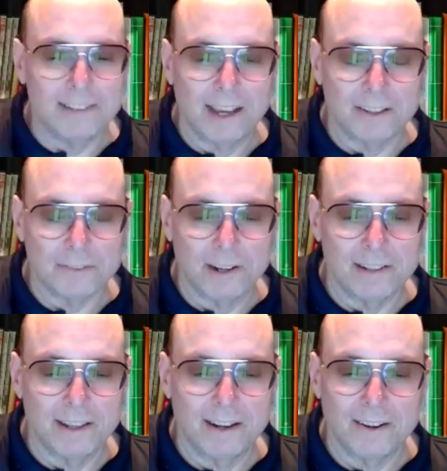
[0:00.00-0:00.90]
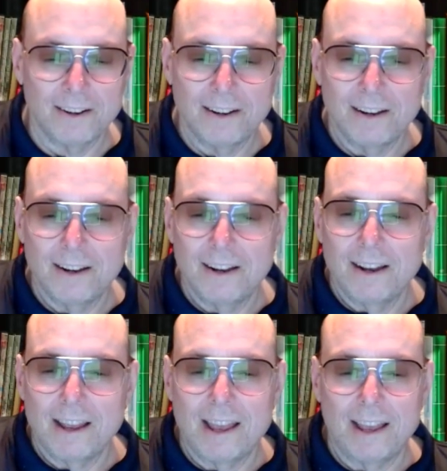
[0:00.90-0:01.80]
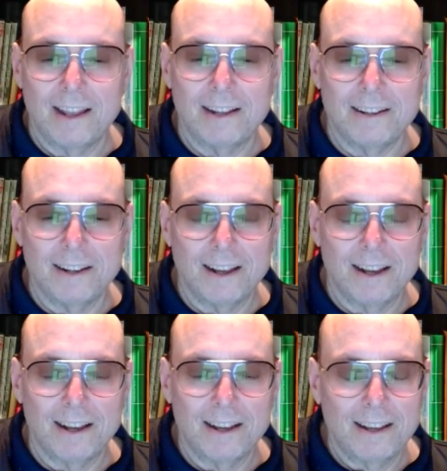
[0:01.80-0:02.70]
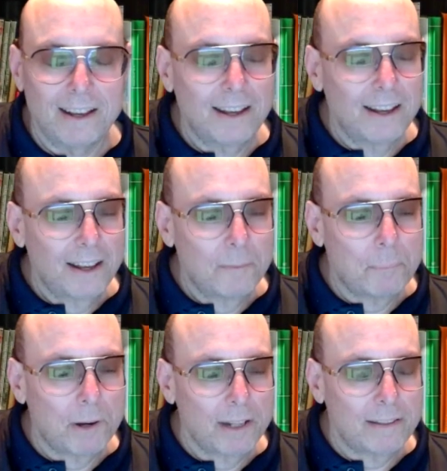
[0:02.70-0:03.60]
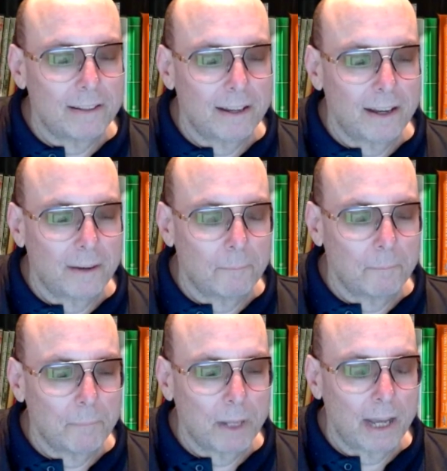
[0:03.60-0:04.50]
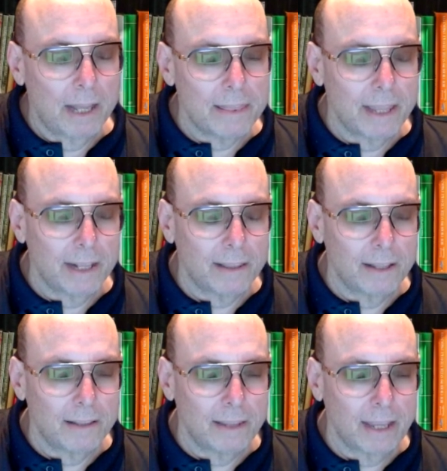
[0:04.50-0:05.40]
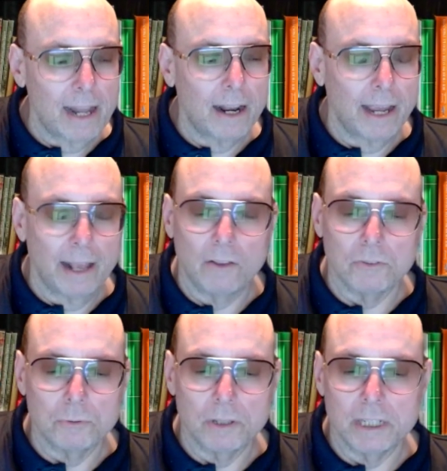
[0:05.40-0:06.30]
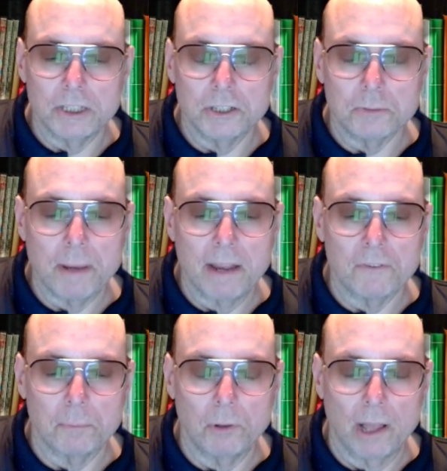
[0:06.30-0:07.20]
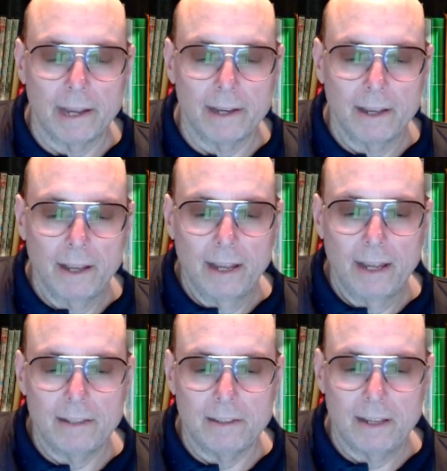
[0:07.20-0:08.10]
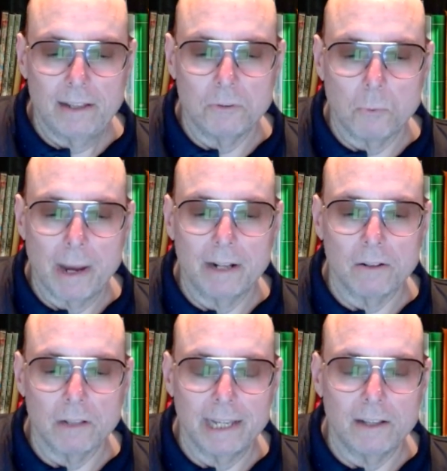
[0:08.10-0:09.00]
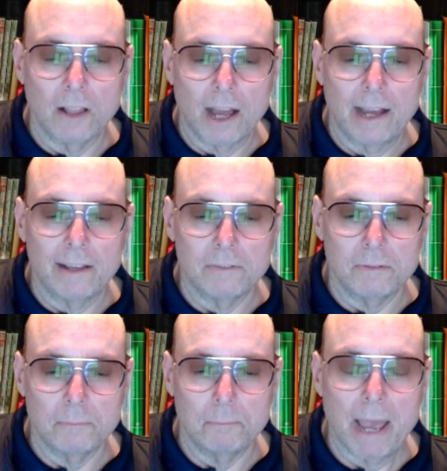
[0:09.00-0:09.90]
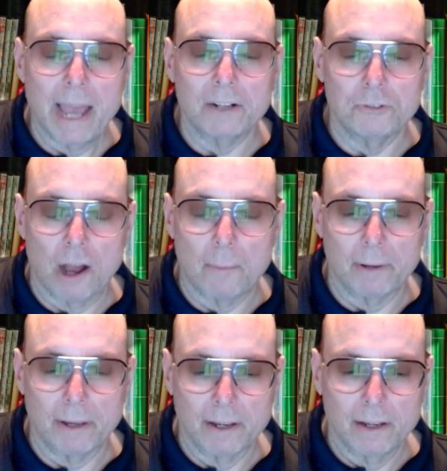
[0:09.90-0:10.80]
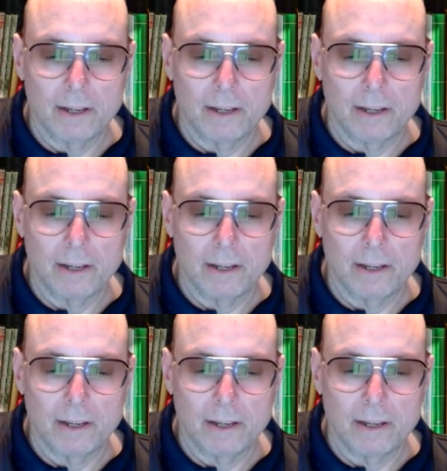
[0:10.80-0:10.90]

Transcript: house right there. And but I think that the NIL is really just pay for play. It's a way to legalize bag dropping,